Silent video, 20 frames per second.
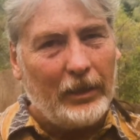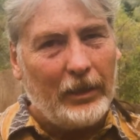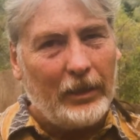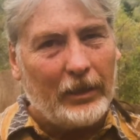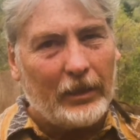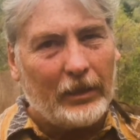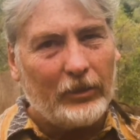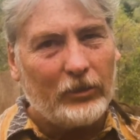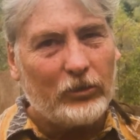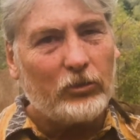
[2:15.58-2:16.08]

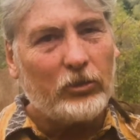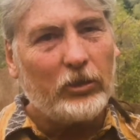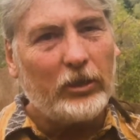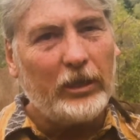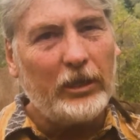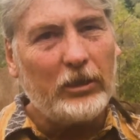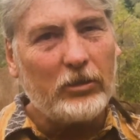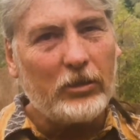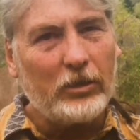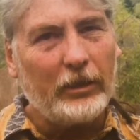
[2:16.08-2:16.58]
Because
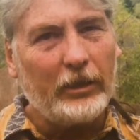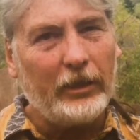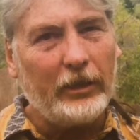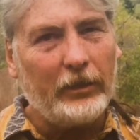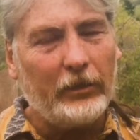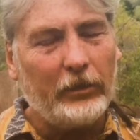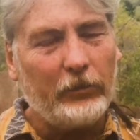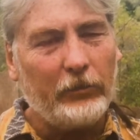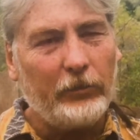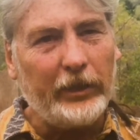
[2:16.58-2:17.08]
traditionally
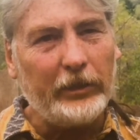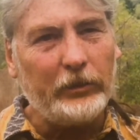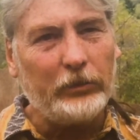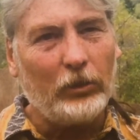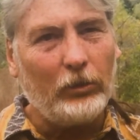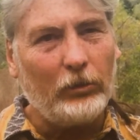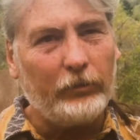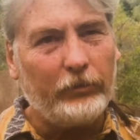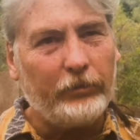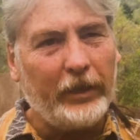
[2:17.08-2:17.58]
the
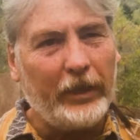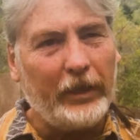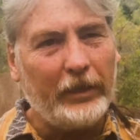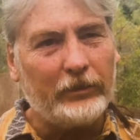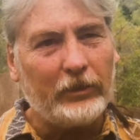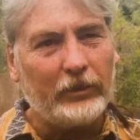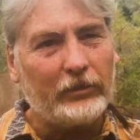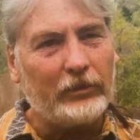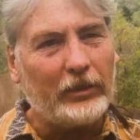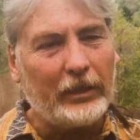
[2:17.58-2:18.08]
threshold
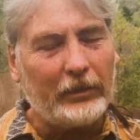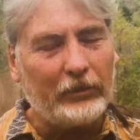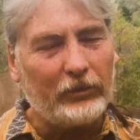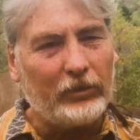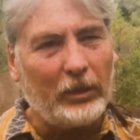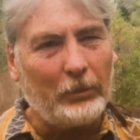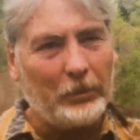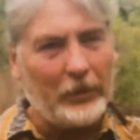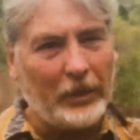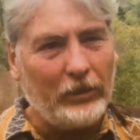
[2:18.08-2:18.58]
phase is not
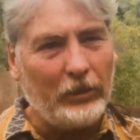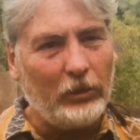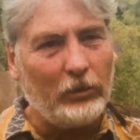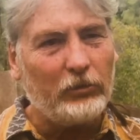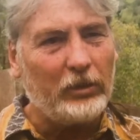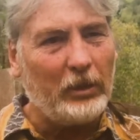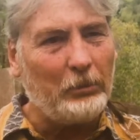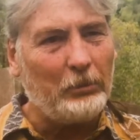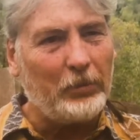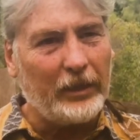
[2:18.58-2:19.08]
something you
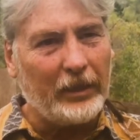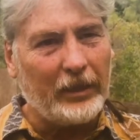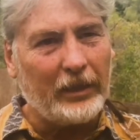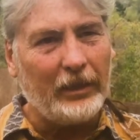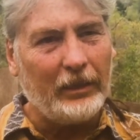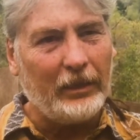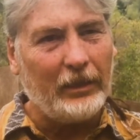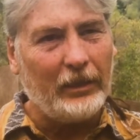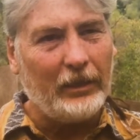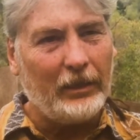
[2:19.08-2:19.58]
simply can